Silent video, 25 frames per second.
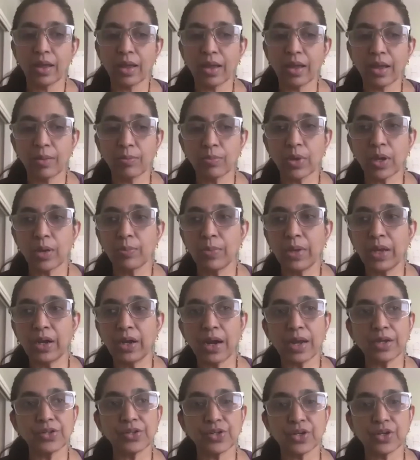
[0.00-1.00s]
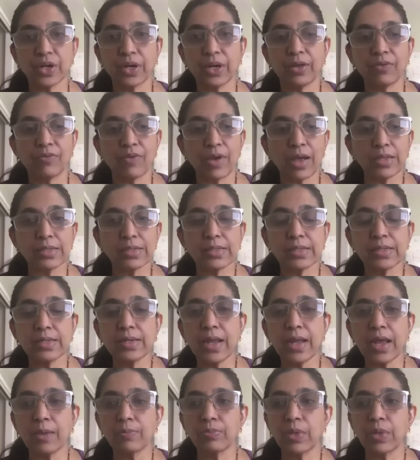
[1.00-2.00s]
I'm Meera Srinivasan.
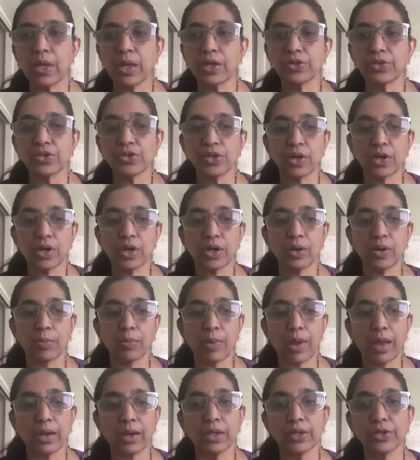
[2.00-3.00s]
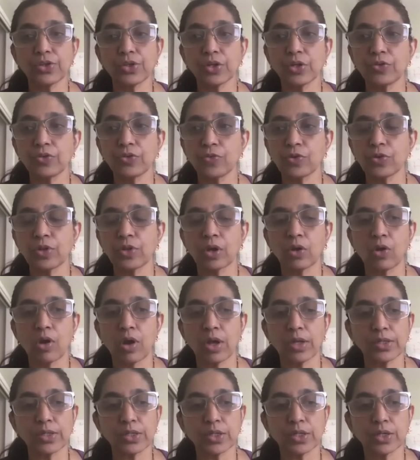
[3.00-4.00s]
I'm the engineering manager for the
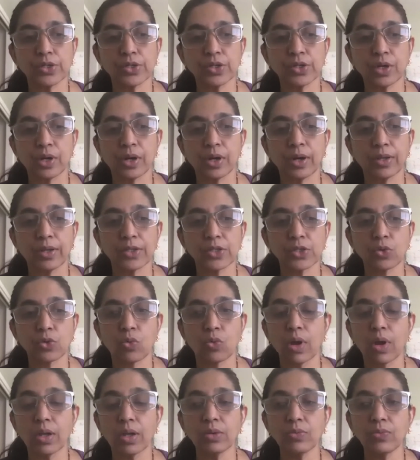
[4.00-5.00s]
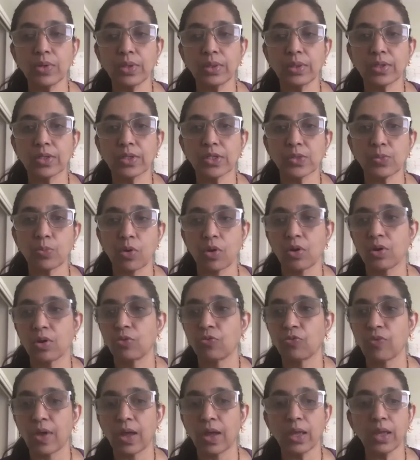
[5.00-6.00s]
cost engineering squad within
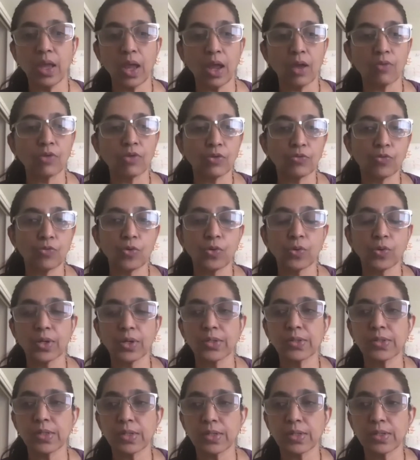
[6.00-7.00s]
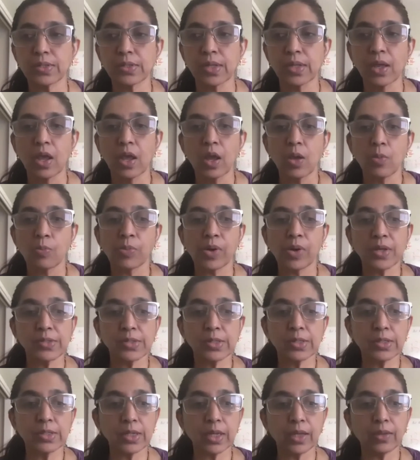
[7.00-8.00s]
Spotify. Our focus is
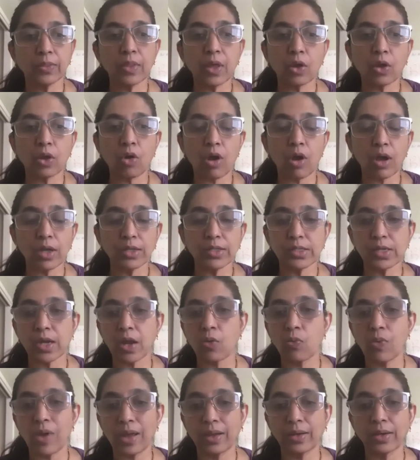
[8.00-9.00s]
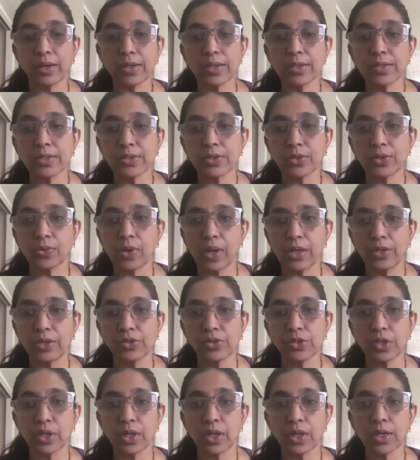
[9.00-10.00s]
presenting the cost awareness to
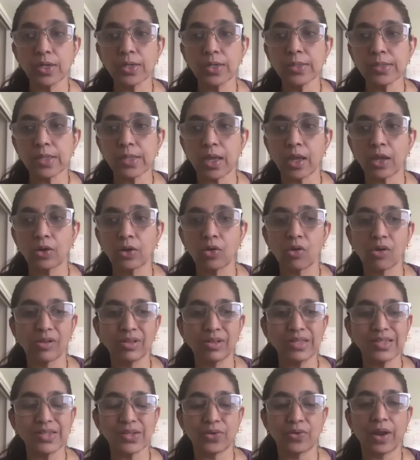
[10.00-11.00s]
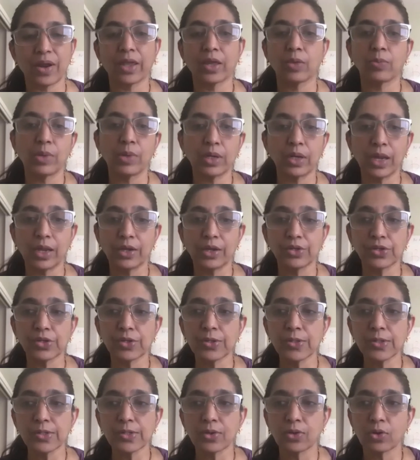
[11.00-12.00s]
engineers and also
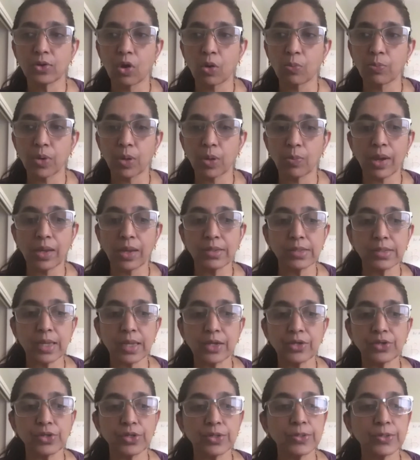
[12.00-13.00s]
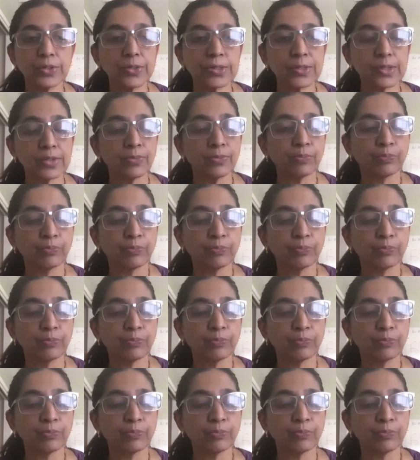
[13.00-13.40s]
recommendations on optimizations.